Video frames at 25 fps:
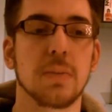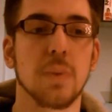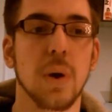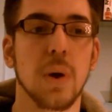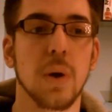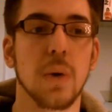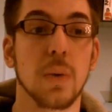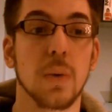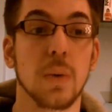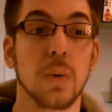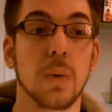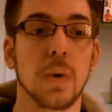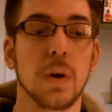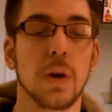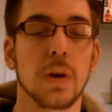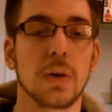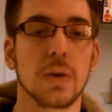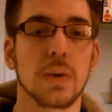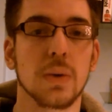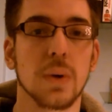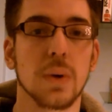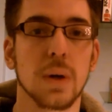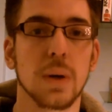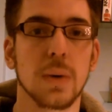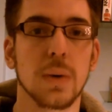World War
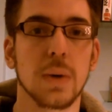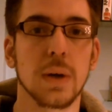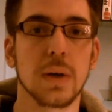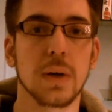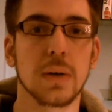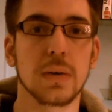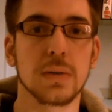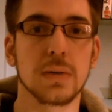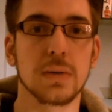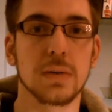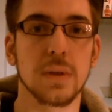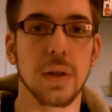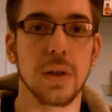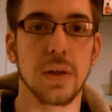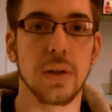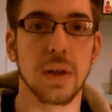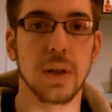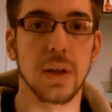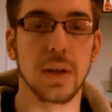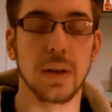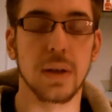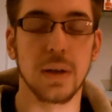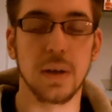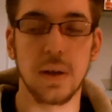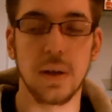One quite well, I
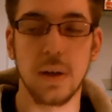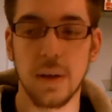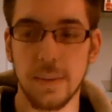think.